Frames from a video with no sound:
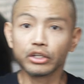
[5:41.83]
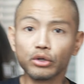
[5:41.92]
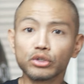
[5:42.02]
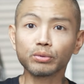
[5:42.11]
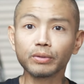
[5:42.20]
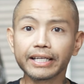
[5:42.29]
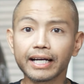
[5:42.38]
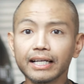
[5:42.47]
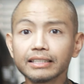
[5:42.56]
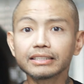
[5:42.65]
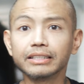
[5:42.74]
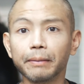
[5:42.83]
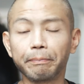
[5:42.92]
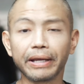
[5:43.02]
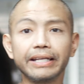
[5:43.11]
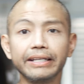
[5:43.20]
usually, guys,
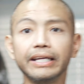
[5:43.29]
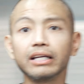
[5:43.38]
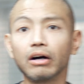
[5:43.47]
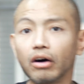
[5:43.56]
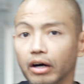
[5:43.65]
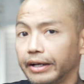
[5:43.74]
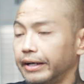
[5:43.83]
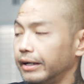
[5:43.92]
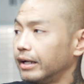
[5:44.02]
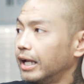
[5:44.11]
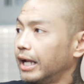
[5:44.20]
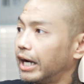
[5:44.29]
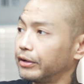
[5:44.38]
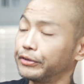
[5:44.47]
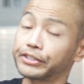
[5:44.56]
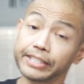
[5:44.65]
depending on how
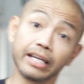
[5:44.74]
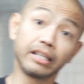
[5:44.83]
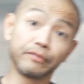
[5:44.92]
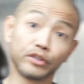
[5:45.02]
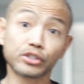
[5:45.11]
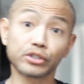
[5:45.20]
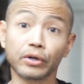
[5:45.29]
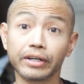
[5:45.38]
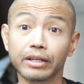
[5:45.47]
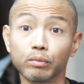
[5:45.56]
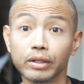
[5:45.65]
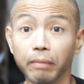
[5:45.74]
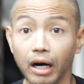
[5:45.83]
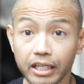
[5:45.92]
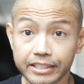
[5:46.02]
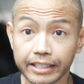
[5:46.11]
you stand, if you started with
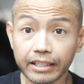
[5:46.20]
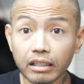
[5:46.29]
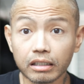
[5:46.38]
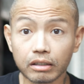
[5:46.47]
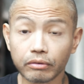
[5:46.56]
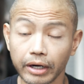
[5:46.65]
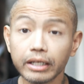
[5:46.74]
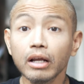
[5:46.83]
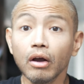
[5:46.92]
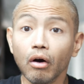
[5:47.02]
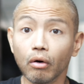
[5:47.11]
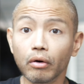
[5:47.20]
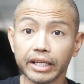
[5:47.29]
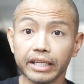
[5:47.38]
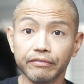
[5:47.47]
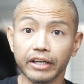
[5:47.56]
boxing, right? Or
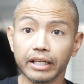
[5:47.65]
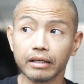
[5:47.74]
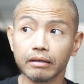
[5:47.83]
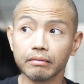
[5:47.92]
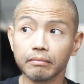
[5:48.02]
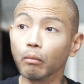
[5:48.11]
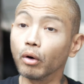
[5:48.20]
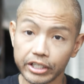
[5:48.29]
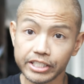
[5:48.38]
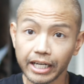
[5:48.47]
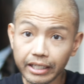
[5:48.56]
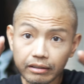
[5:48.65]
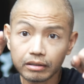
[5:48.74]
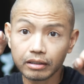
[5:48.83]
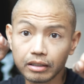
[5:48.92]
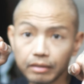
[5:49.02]
even Muay Thai,
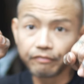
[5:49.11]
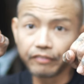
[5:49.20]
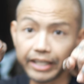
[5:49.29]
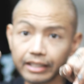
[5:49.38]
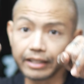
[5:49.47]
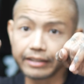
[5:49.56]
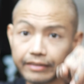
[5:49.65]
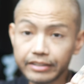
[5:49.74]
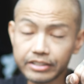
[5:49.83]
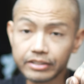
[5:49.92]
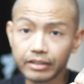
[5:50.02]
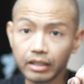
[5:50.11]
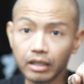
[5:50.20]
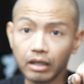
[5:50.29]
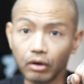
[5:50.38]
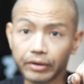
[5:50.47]
fighting like this,
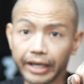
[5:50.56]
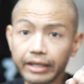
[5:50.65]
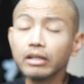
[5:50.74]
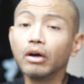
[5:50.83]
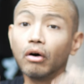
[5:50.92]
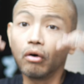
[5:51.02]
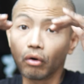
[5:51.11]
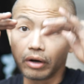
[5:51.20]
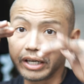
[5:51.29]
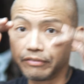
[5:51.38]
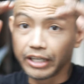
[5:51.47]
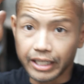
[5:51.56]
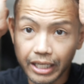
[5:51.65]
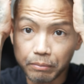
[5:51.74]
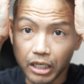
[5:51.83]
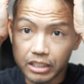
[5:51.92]
okay? Or even in
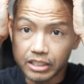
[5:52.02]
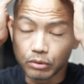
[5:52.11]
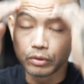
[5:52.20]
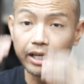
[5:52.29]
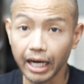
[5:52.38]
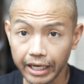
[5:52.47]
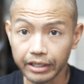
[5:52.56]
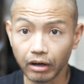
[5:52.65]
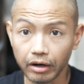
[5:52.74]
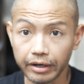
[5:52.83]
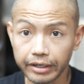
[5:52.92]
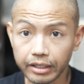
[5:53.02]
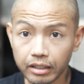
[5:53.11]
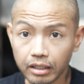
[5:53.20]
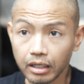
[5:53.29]
kickboxing with a high guard,